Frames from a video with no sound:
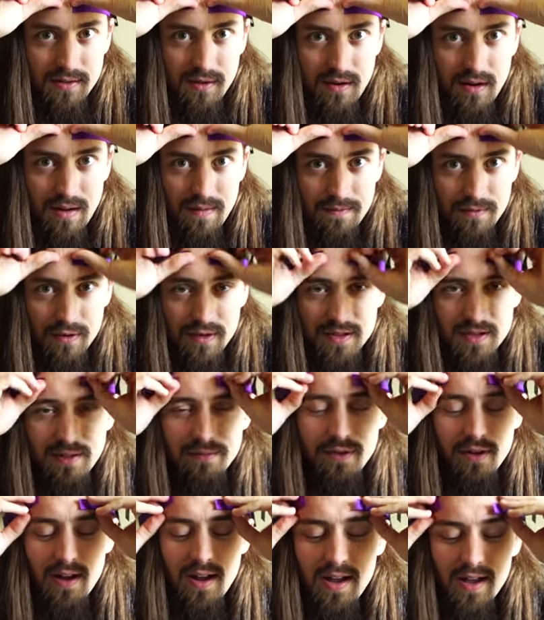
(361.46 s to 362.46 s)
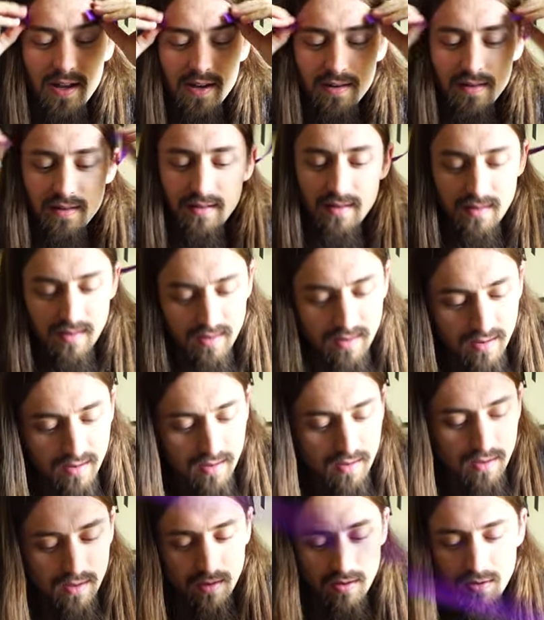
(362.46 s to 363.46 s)
circumference of your head,
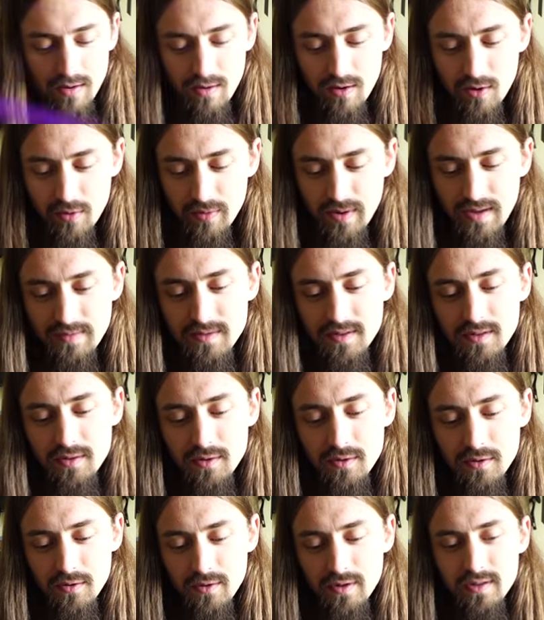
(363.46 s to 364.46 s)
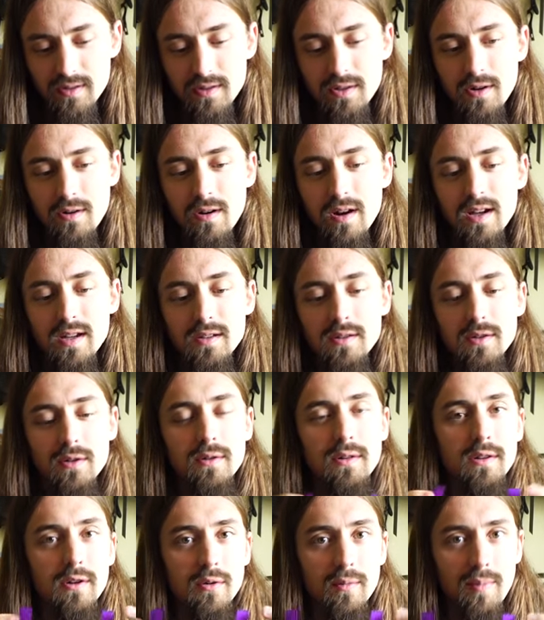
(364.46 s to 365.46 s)
all we have to do is create
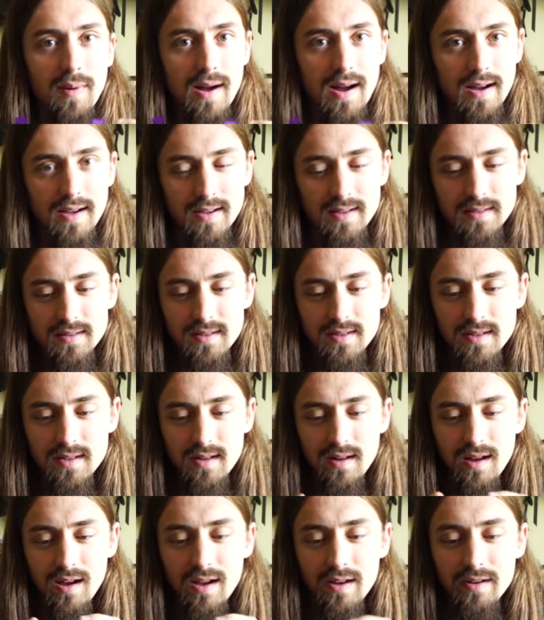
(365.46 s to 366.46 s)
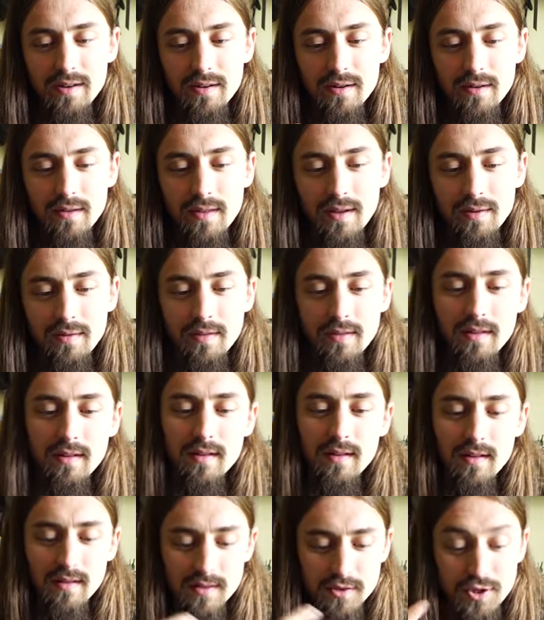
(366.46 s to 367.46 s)
two little pockets on here that
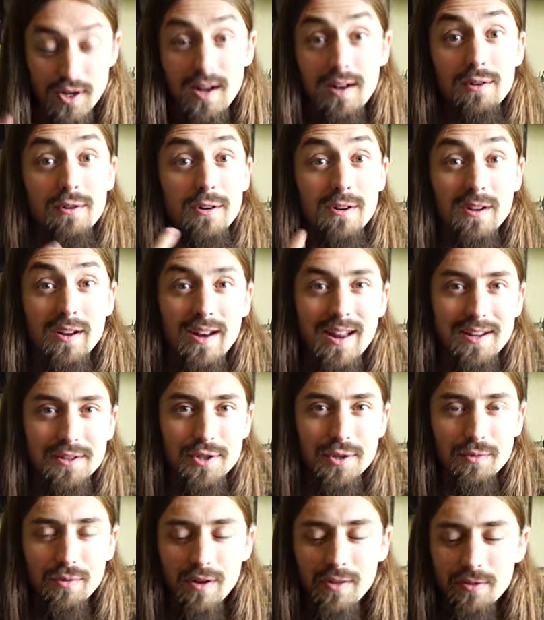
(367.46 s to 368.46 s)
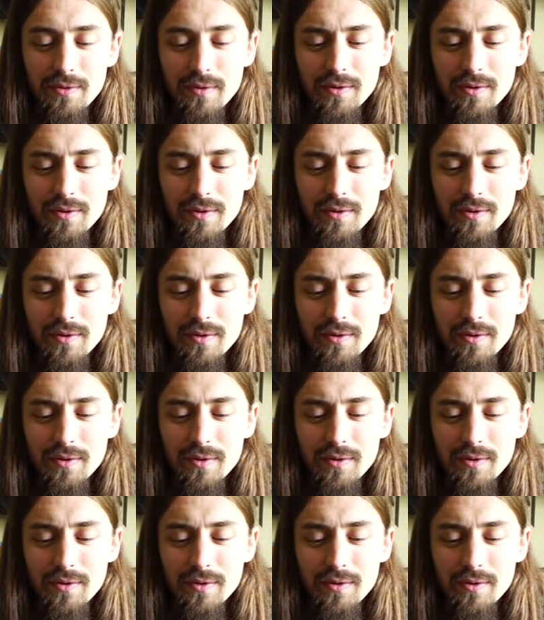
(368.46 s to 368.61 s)
the shock cord can actually run